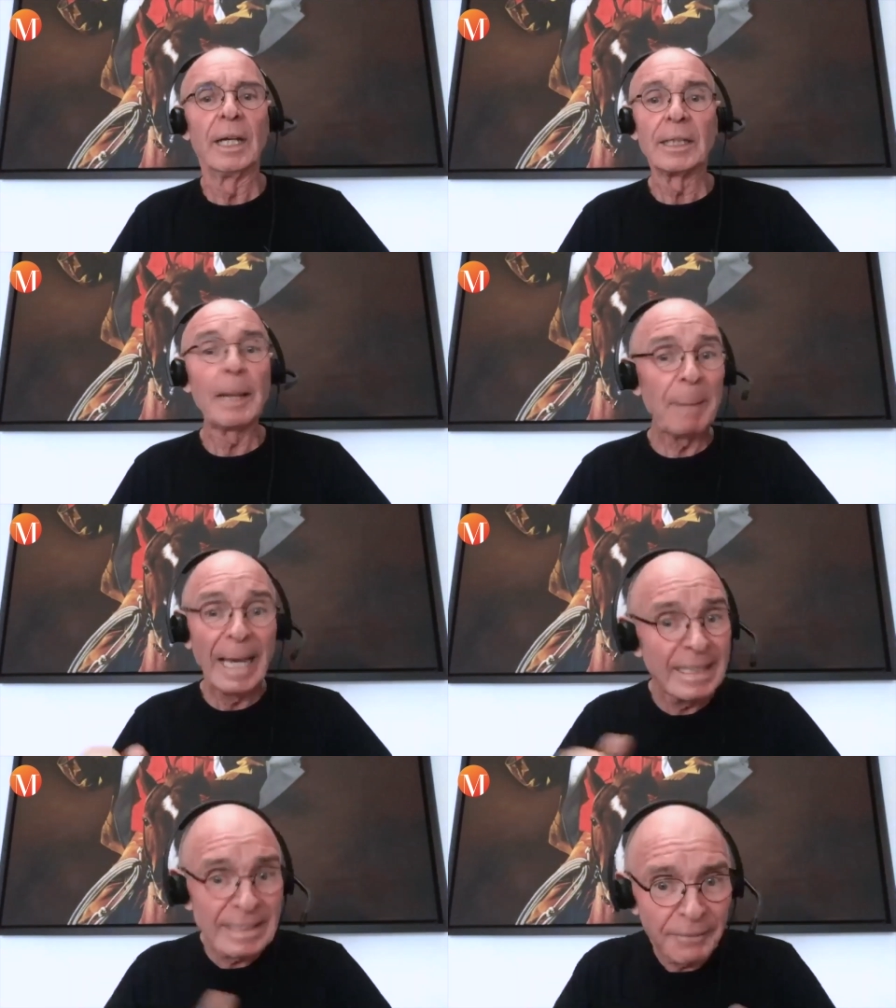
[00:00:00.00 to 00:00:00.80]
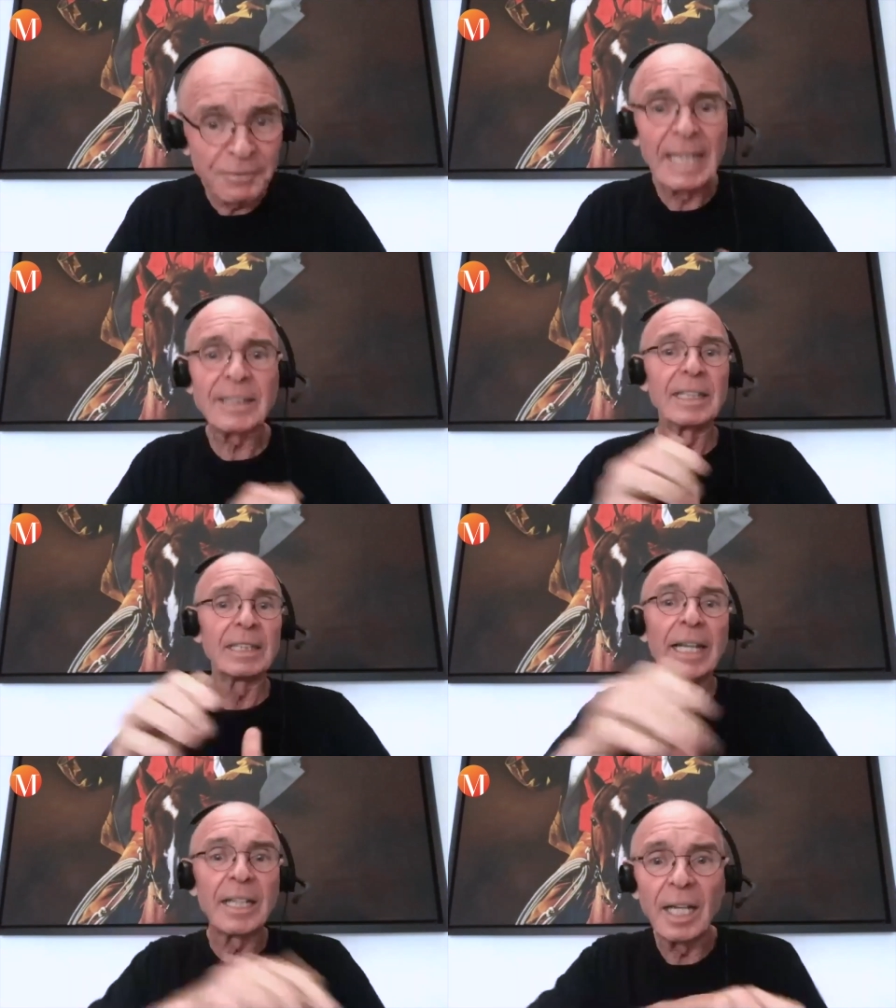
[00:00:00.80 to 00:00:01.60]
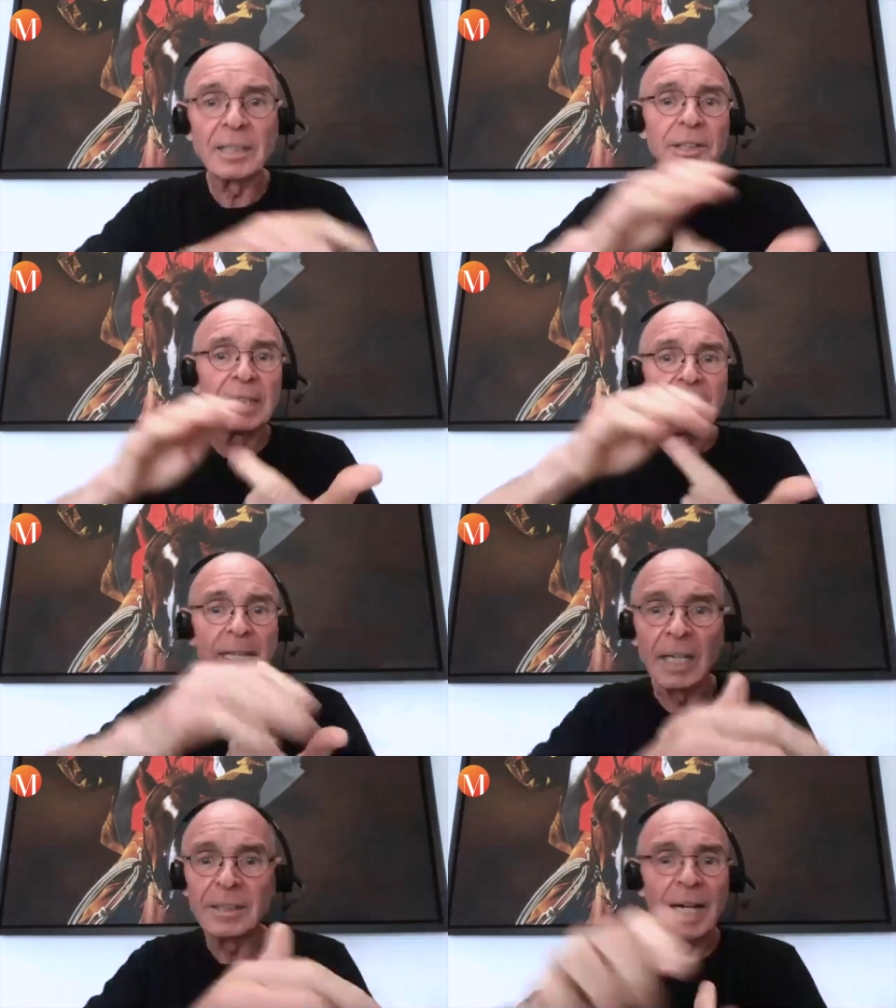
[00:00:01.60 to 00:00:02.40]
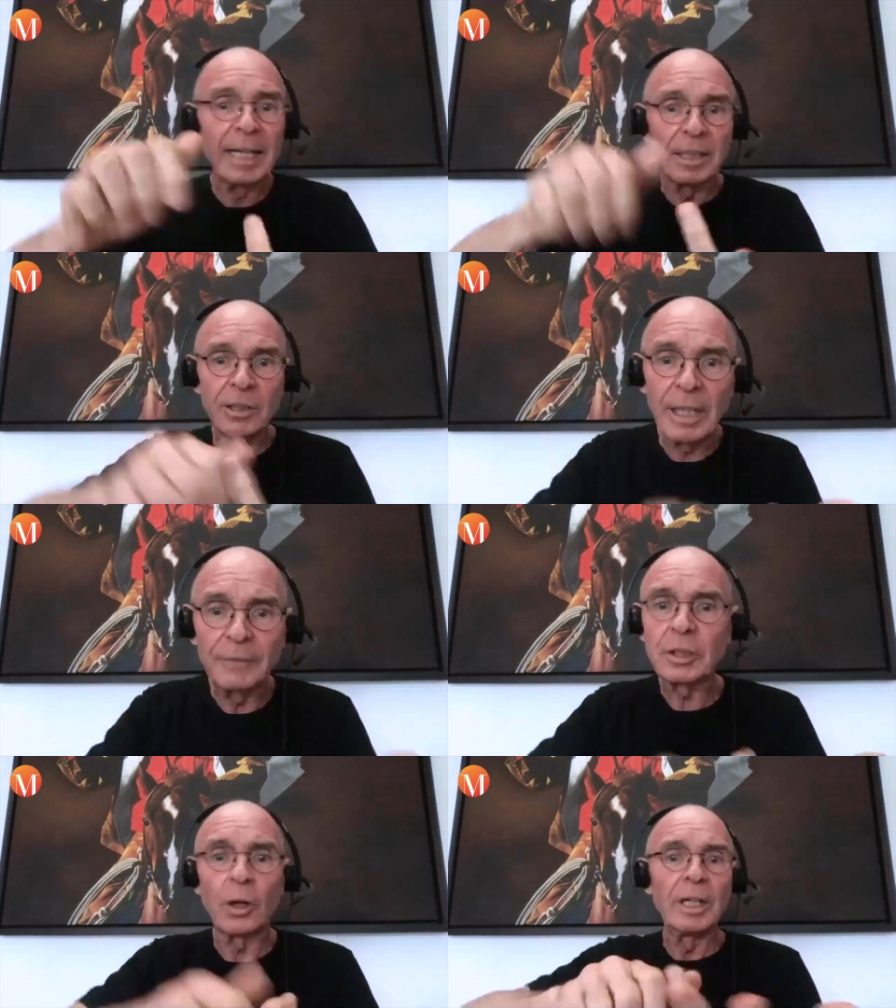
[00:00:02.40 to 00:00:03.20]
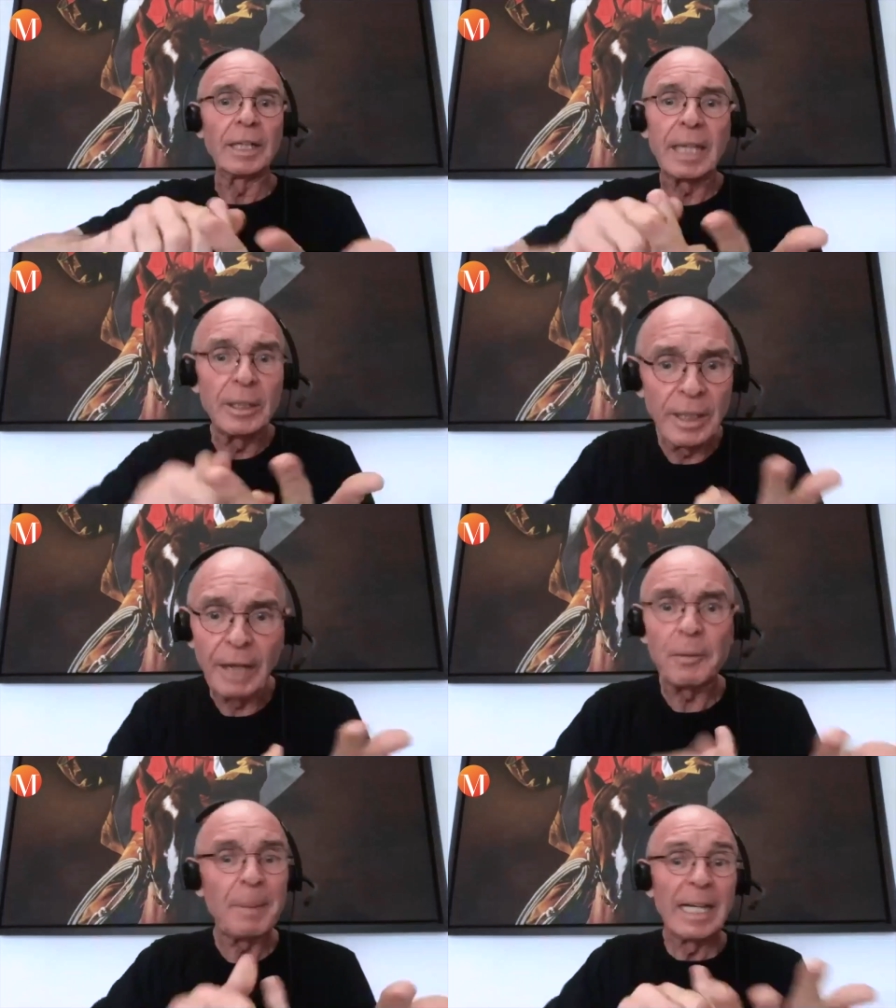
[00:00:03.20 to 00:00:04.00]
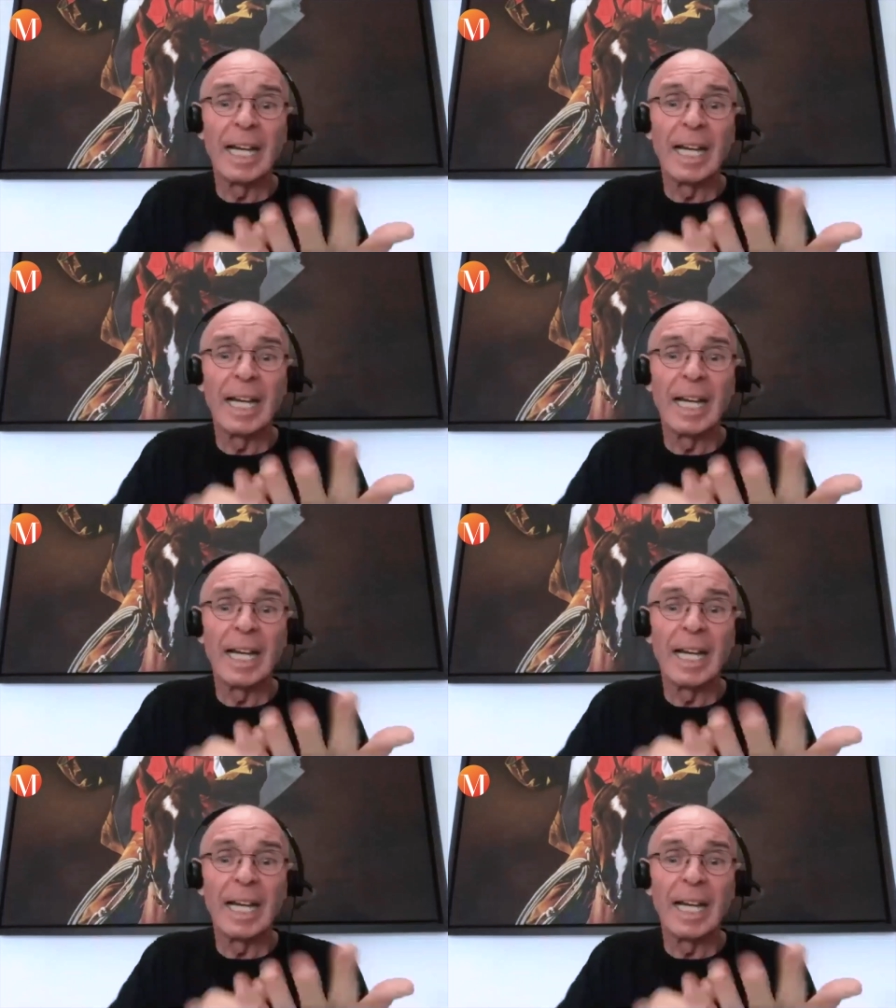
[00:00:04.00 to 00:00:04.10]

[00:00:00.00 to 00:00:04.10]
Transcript: Their parents have nothing. They can't read. They can't write. They don't have a toilet. They don't have a bed.